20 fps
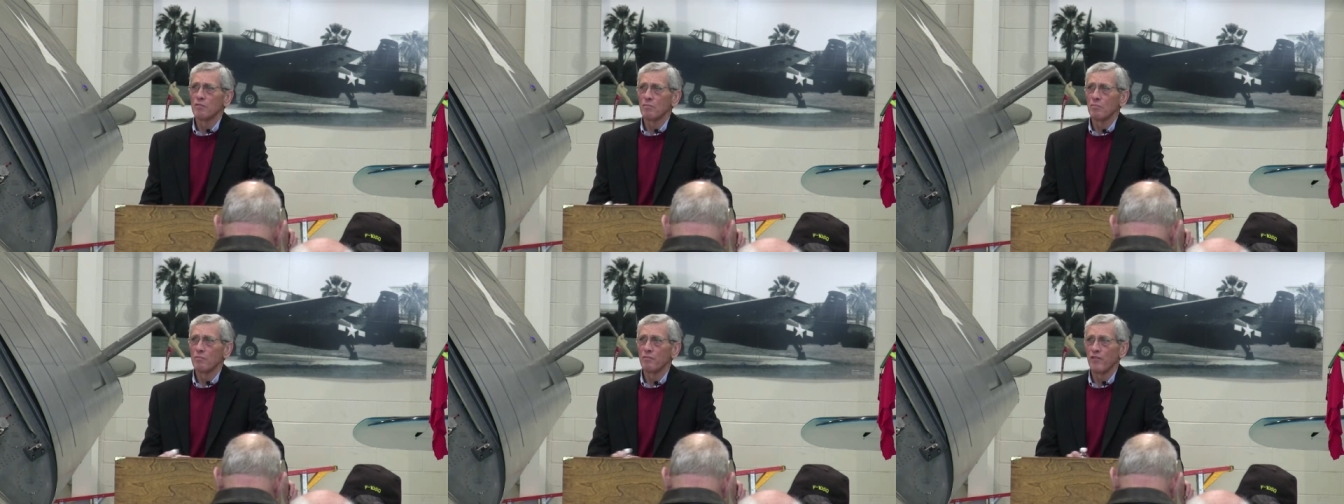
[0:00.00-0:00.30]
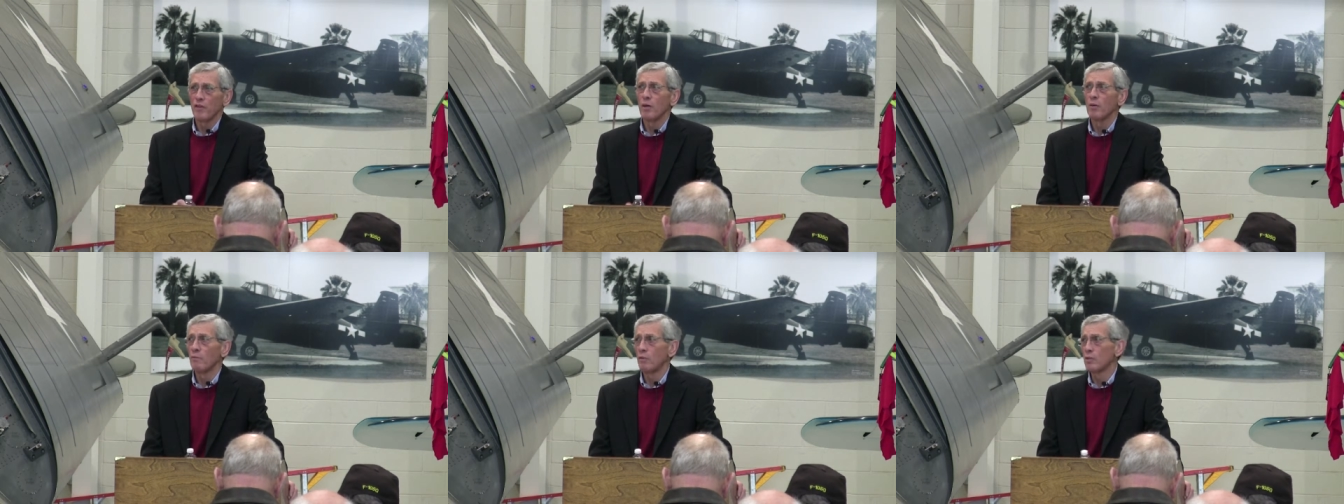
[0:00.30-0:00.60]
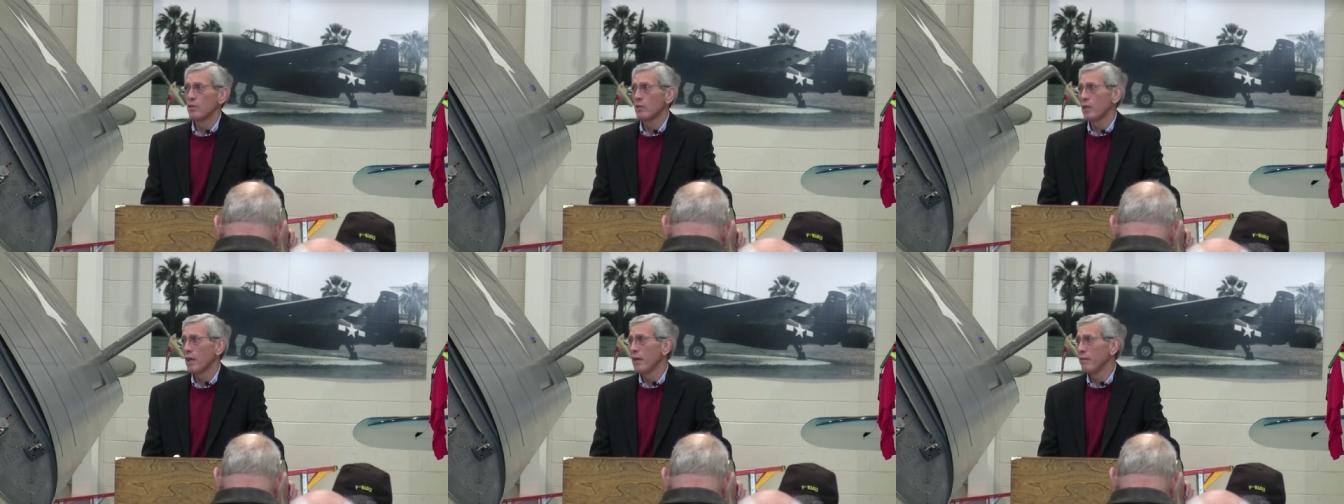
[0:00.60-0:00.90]
was
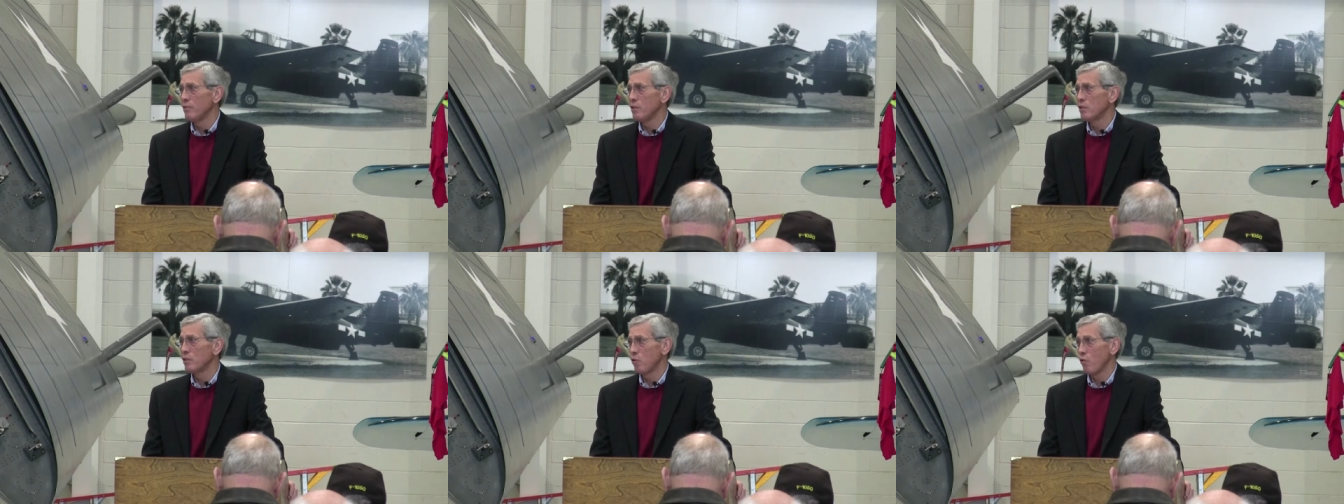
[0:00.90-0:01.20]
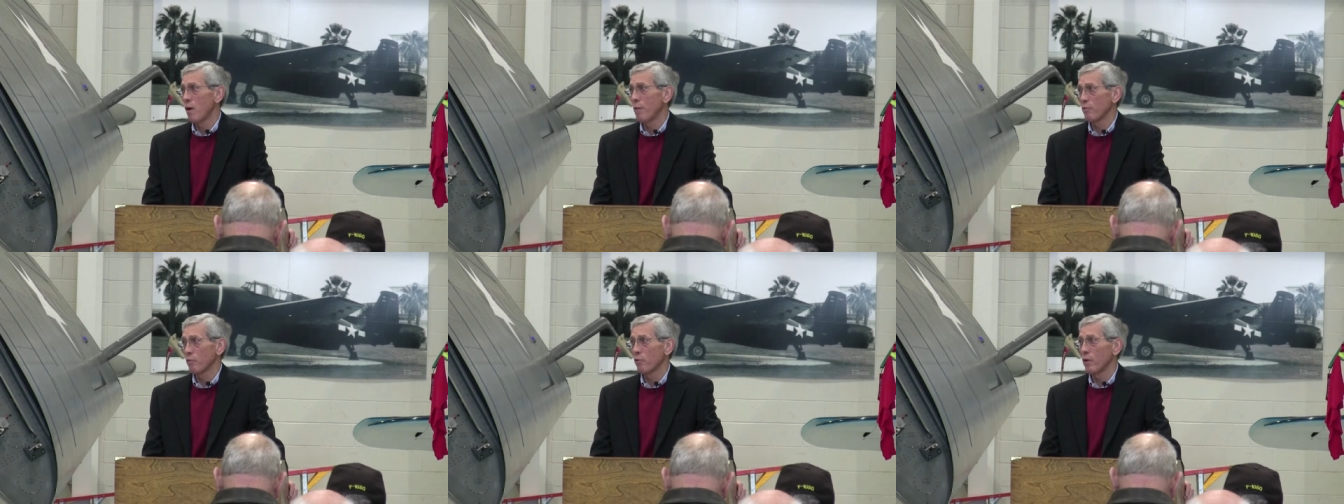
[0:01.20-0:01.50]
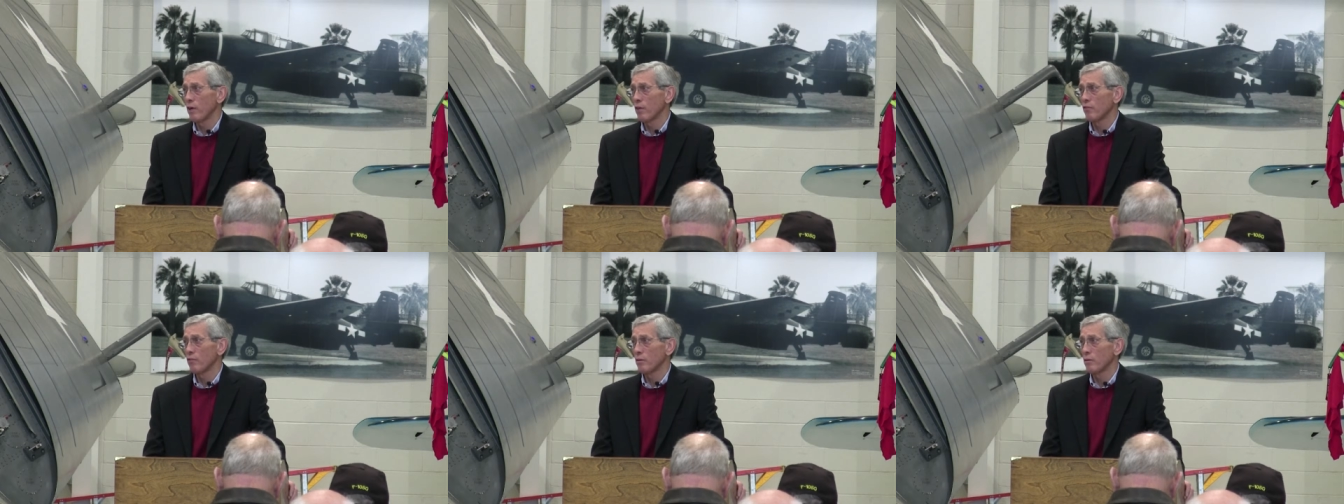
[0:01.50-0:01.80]
filmed with the Navy's
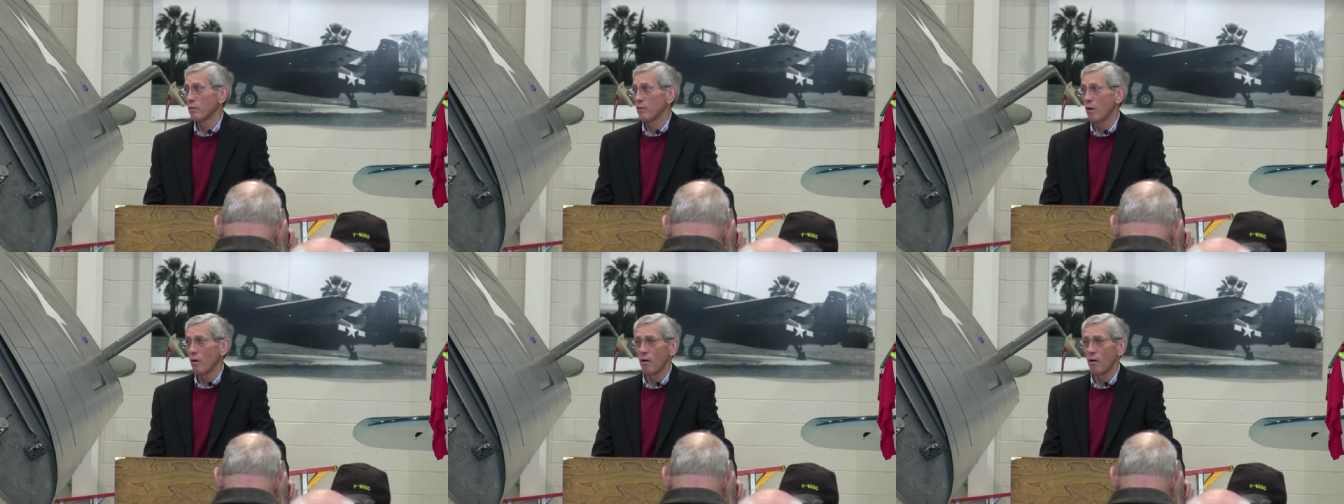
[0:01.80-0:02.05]
cooperation.